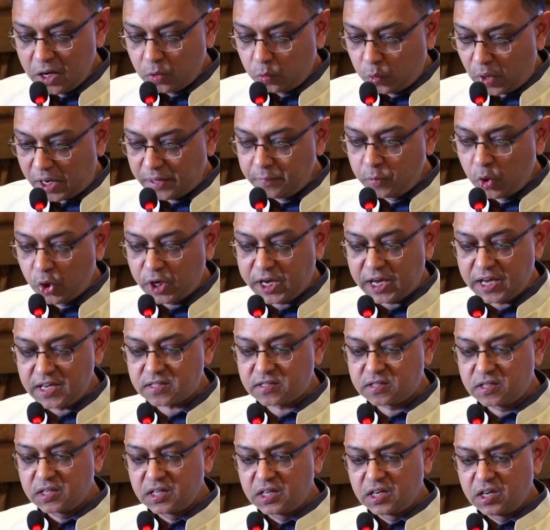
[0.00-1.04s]
One more
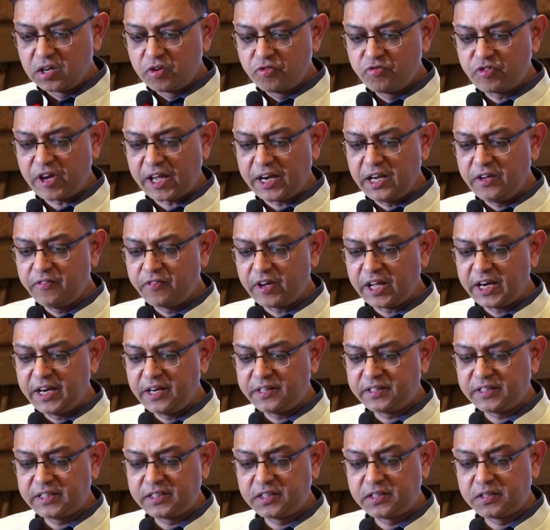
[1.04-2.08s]
case, very,
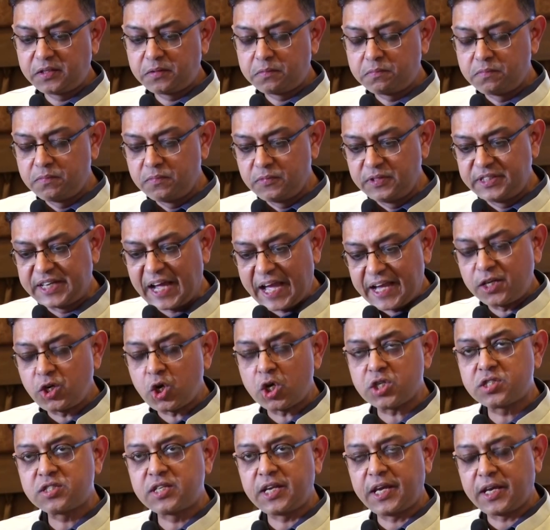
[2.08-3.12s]
very
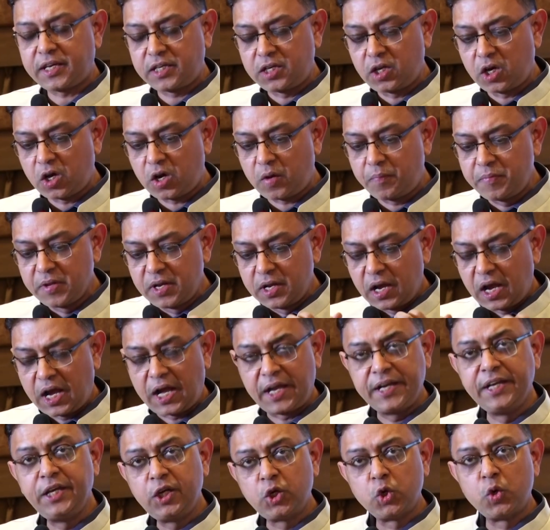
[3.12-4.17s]
diagnostic,
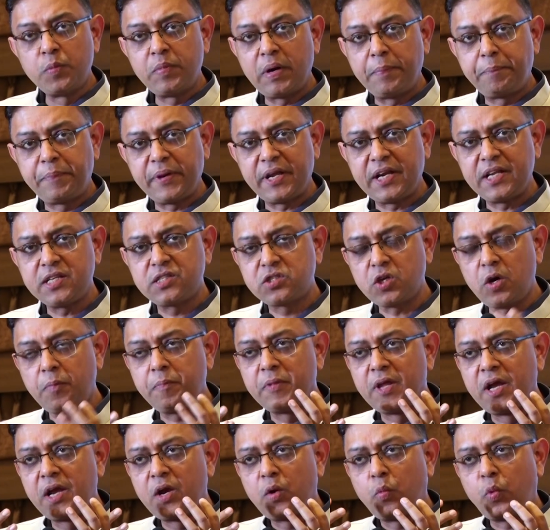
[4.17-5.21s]
honeycomb appearance. So
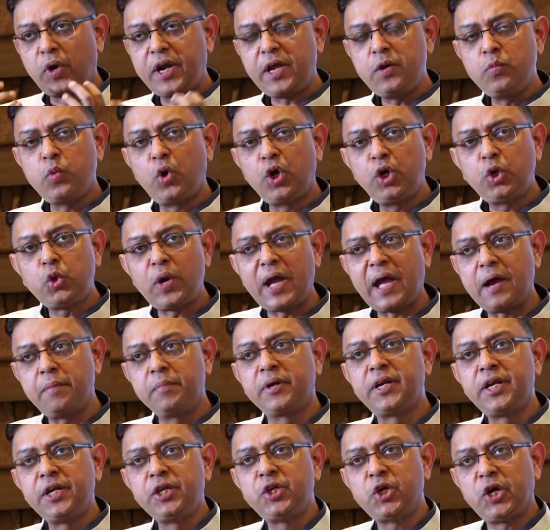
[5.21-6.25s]
what I want to
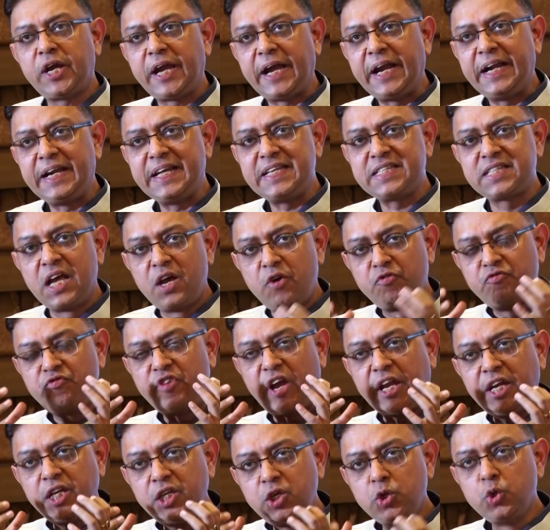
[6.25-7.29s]
hammer in your head is
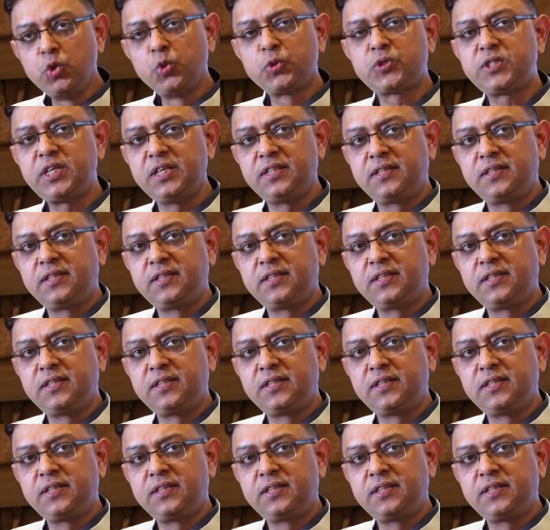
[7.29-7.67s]
when you see